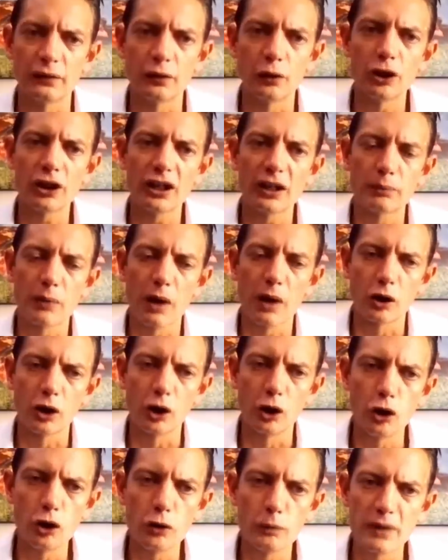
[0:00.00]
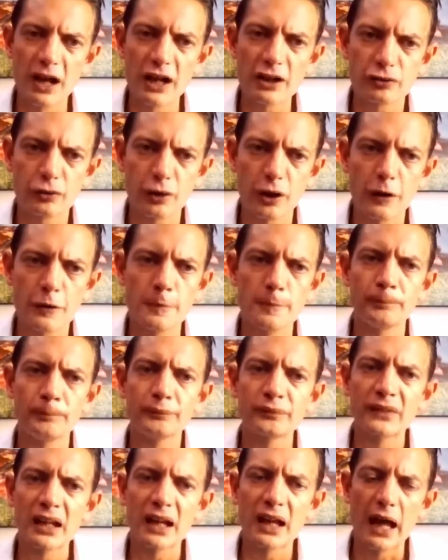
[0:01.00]
If you look at Mangaung Metro,
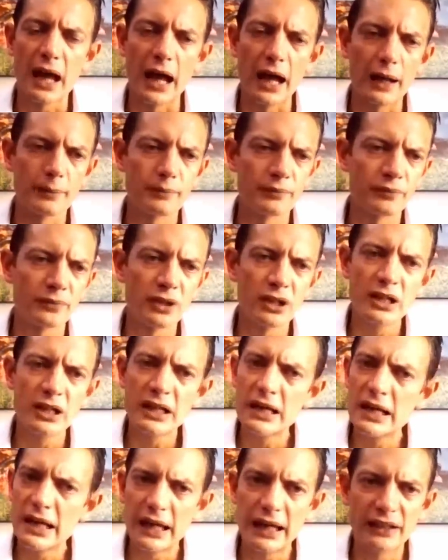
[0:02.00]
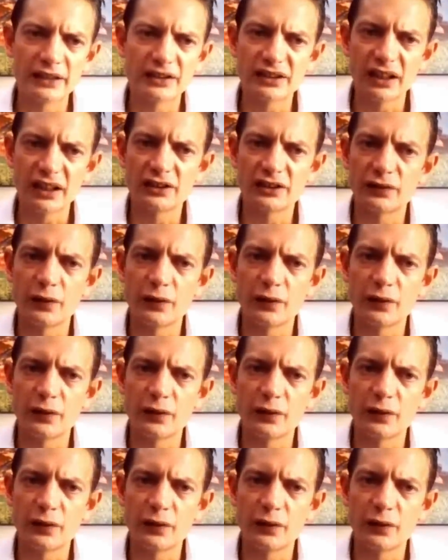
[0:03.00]
it's